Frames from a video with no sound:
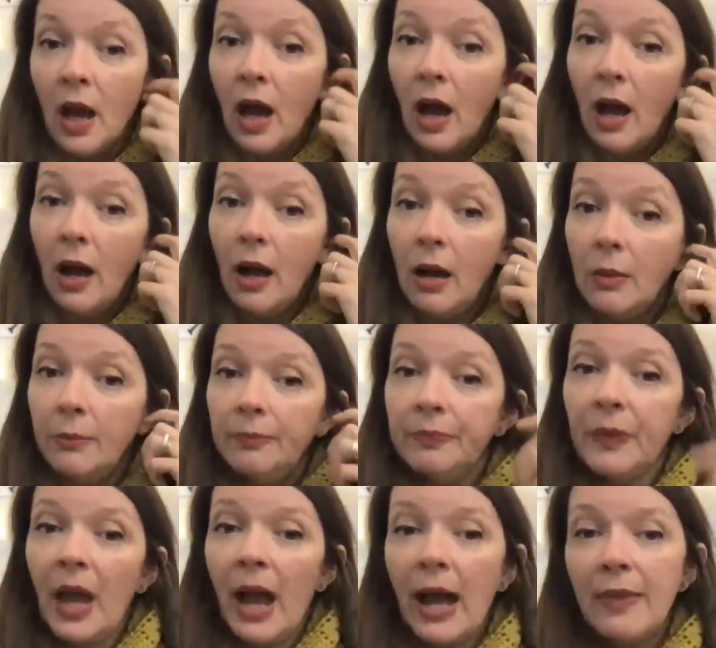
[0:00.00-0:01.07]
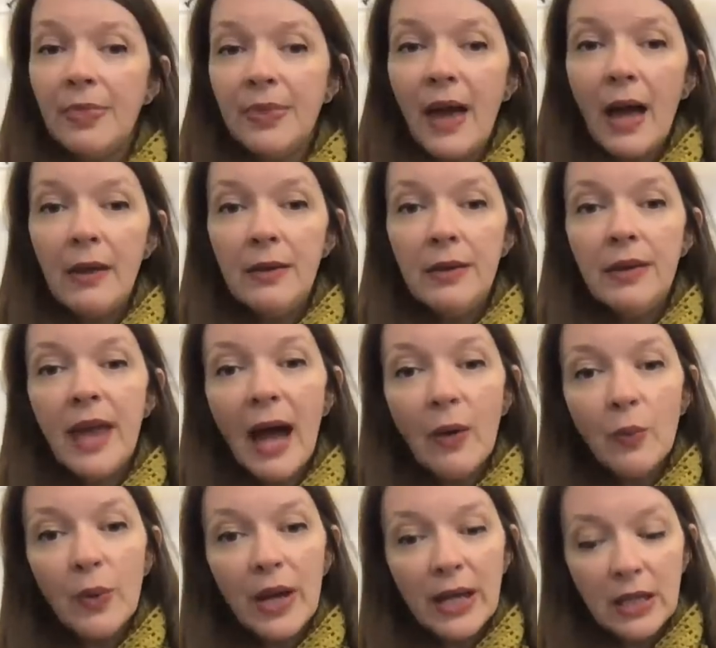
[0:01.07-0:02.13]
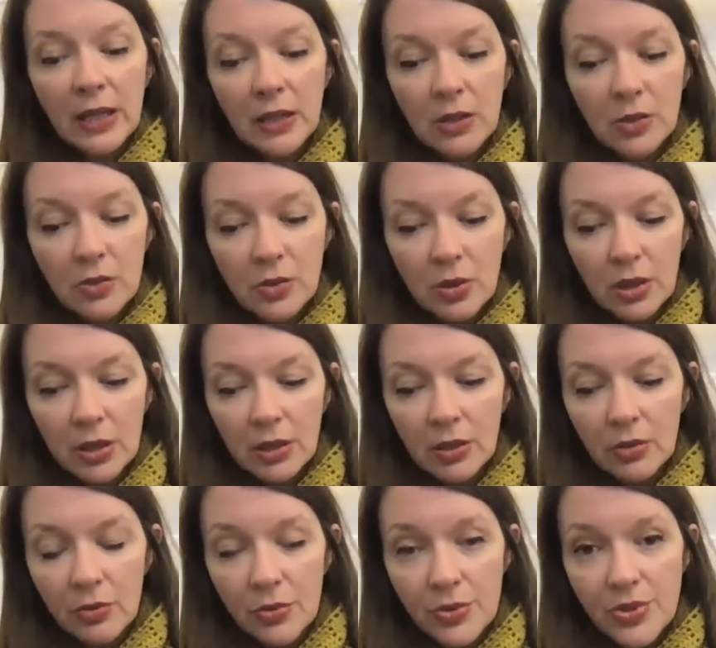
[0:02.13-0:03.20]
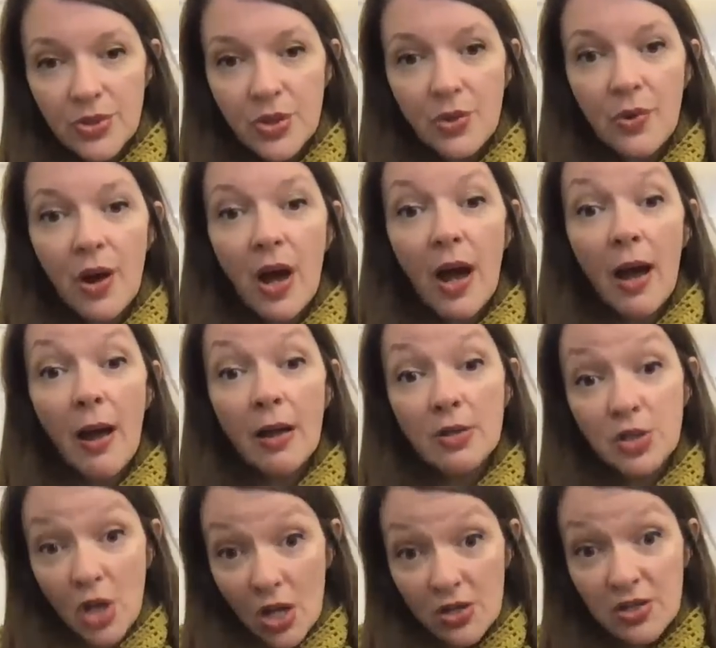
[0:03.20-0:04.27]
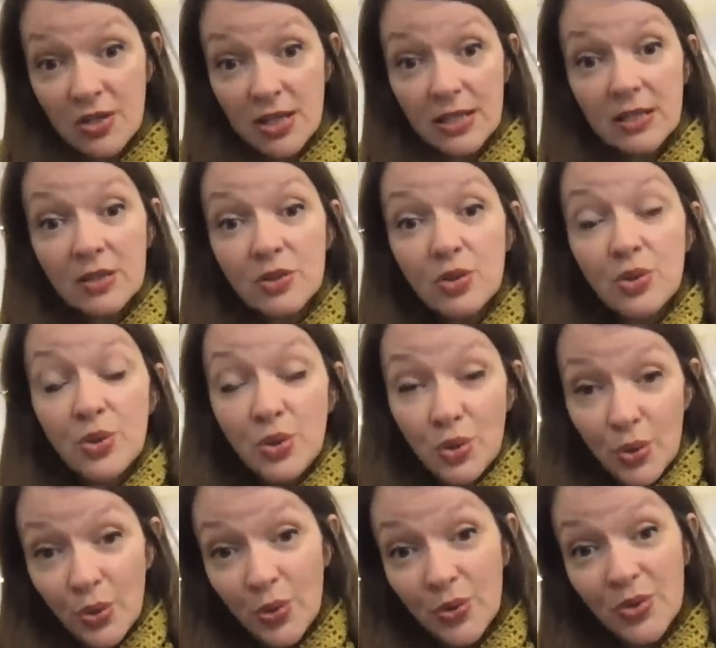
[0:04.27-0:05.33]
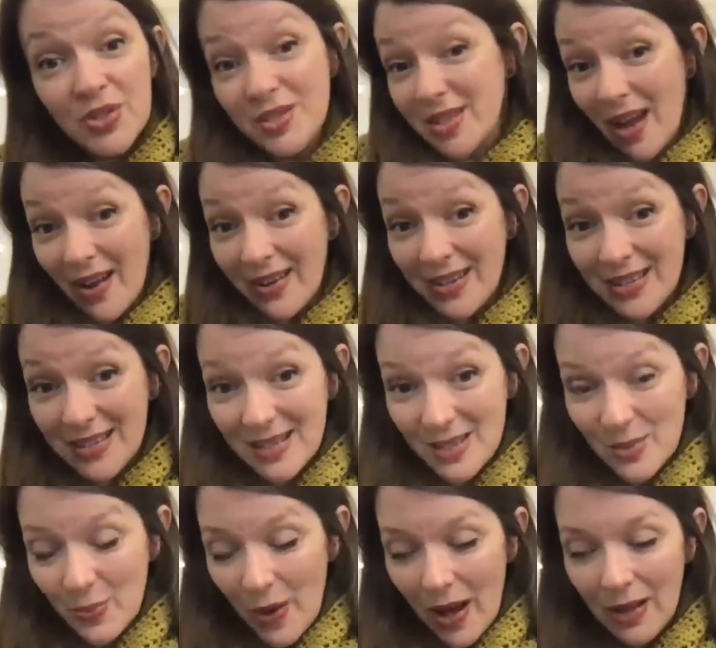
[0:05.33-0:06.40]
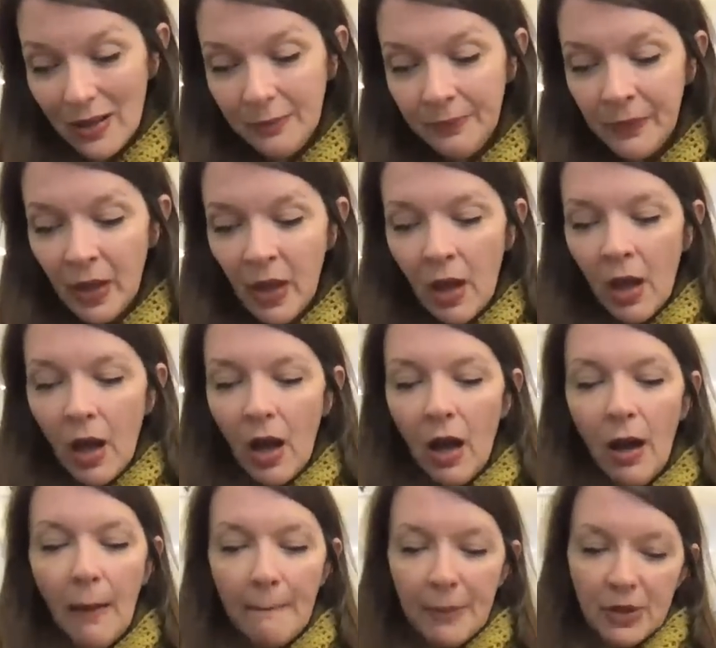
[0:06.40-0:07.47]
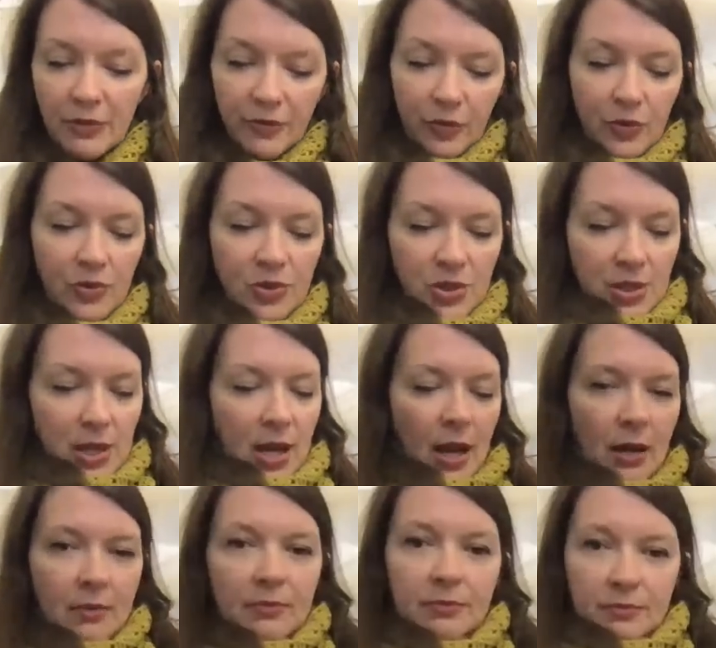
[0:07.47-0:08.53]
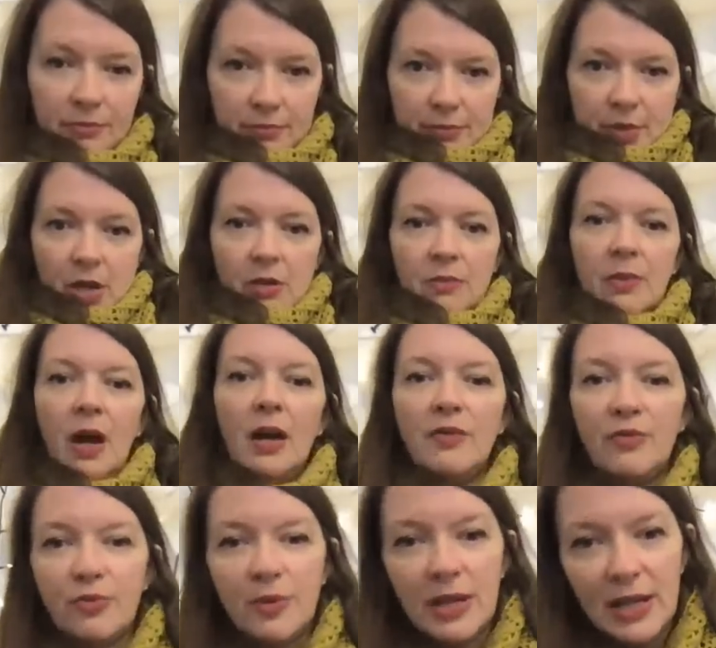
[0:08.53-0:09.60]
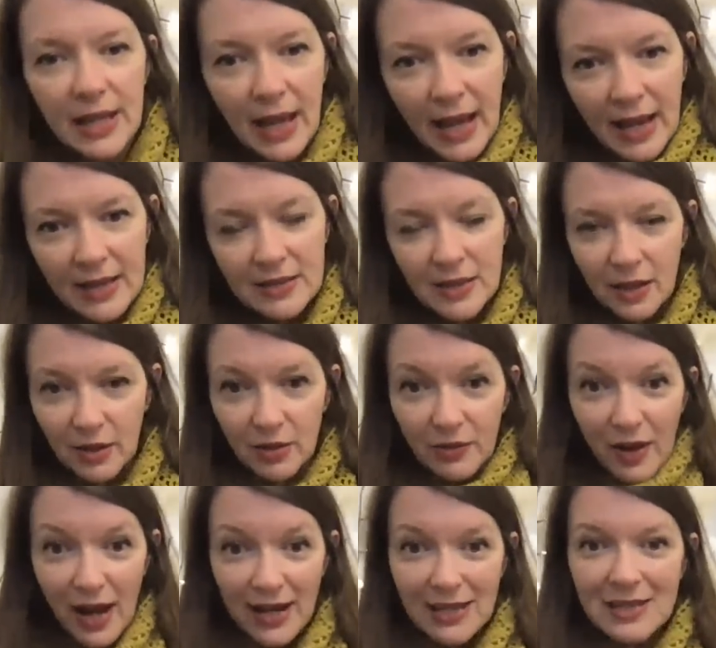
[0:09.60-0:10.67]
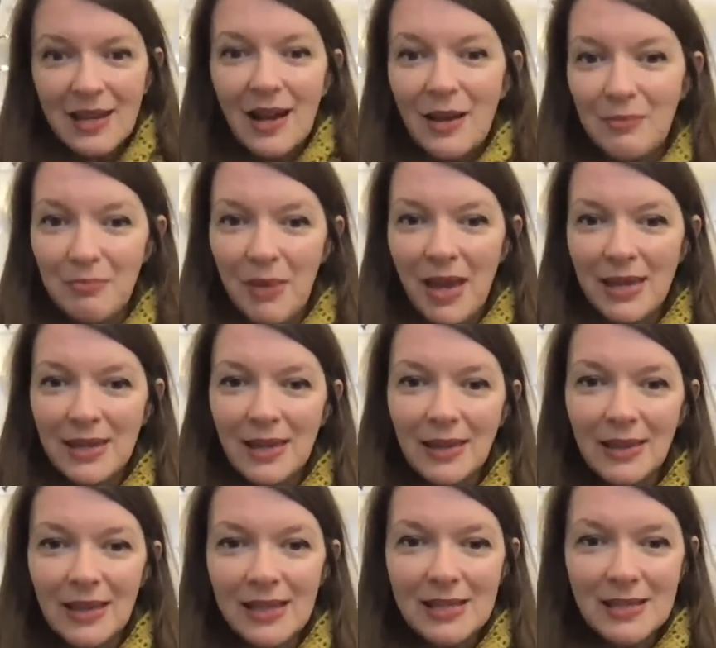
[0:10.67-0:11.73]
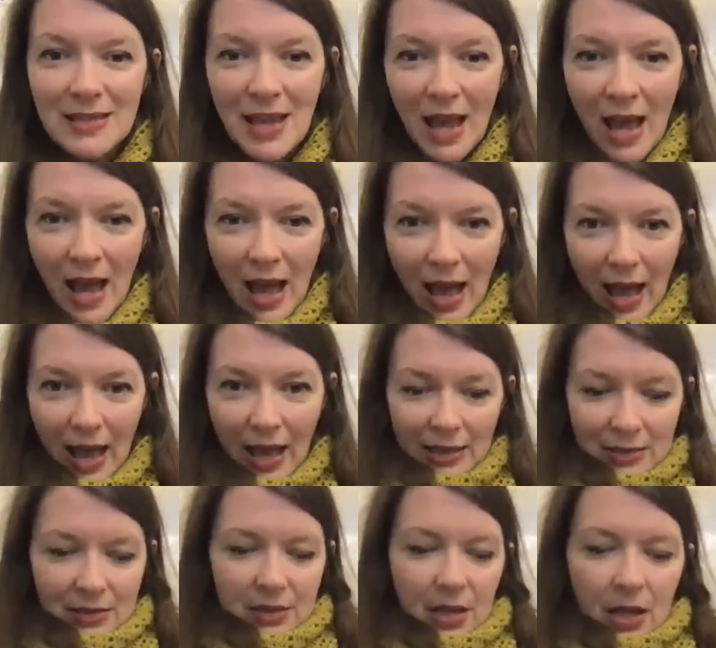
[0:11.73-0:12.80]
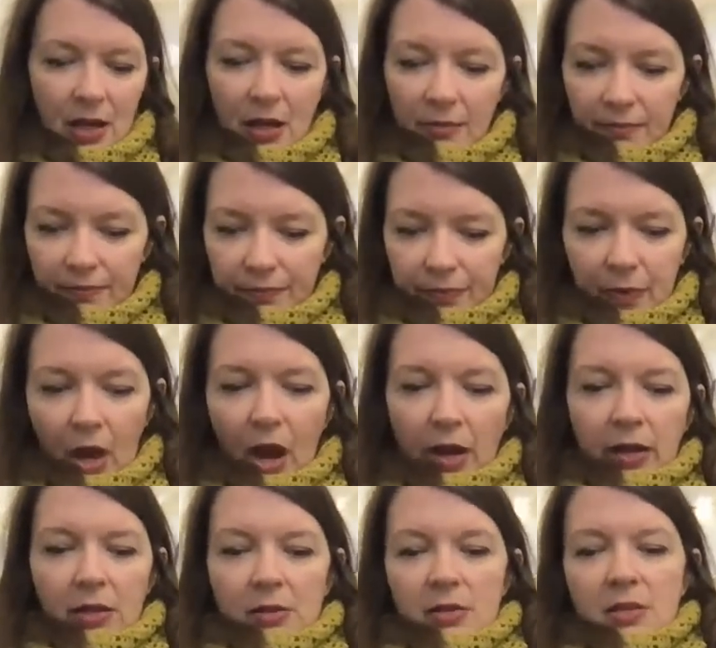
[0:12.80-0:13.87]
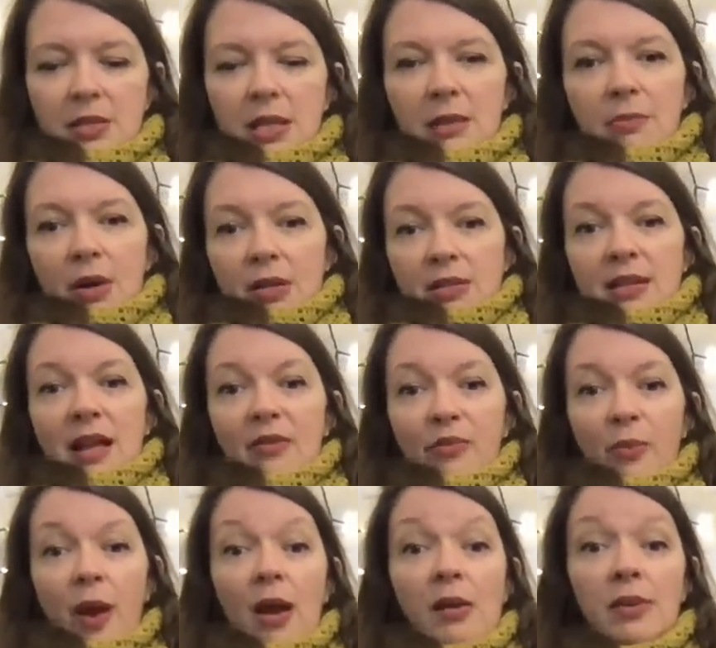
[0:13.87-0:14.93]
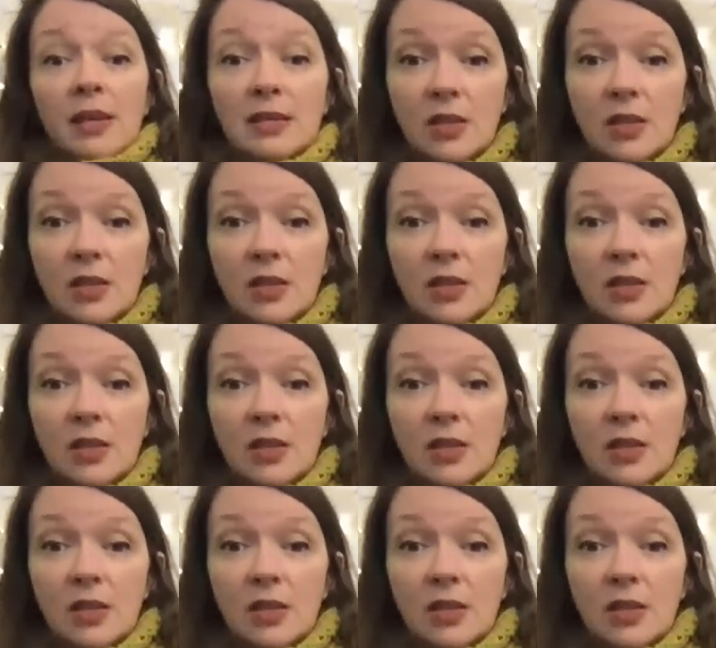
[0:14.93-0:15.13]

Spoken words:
And then that way you can also adjust it to your size as well. But of course, yeah, no, I've really had a great time making this, and I can see myself wearing this